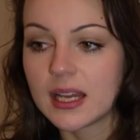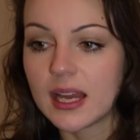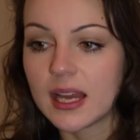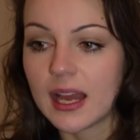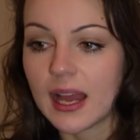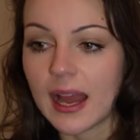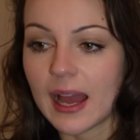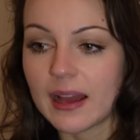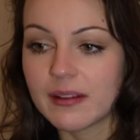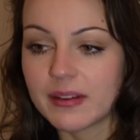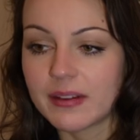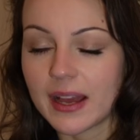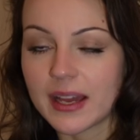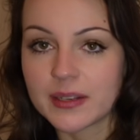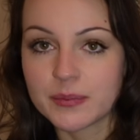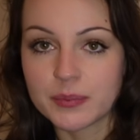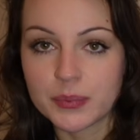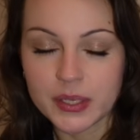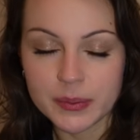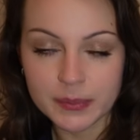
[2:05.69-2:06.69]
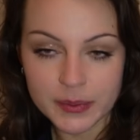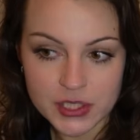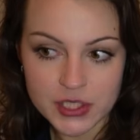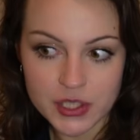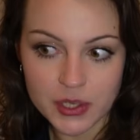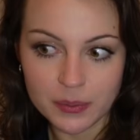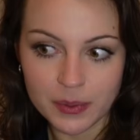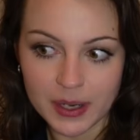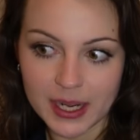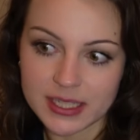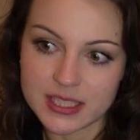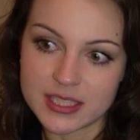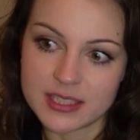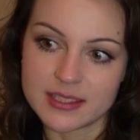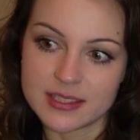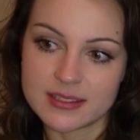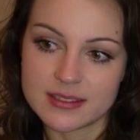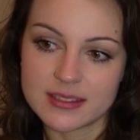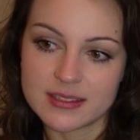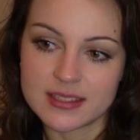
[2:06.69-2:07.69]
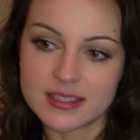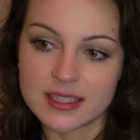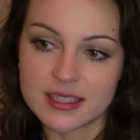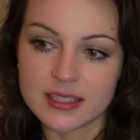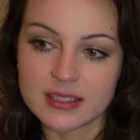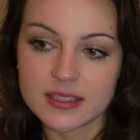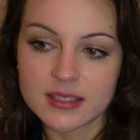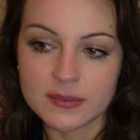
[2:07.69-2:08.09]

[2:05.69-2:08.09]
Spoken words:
have had pretty much no practice since